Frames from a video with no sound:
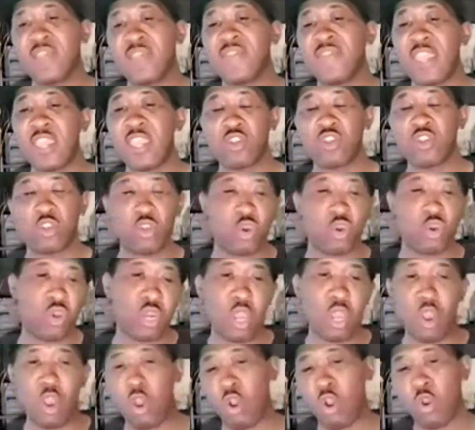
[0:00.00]
that you
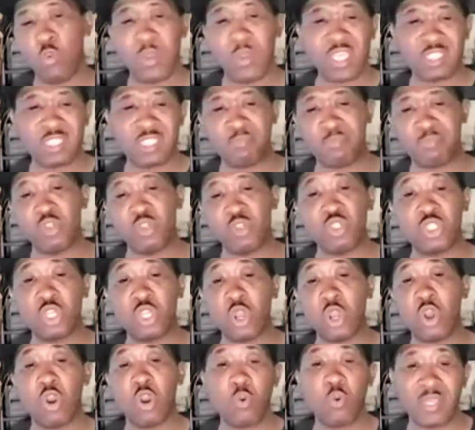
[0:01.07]
should
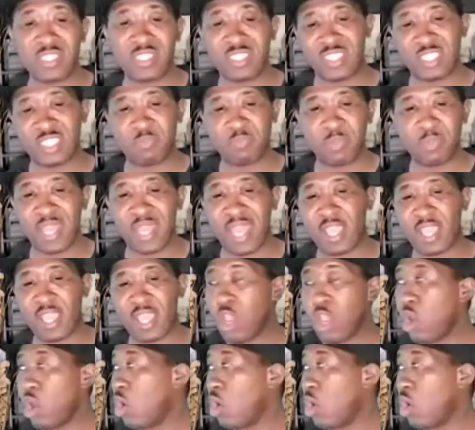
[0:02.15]
always just be like,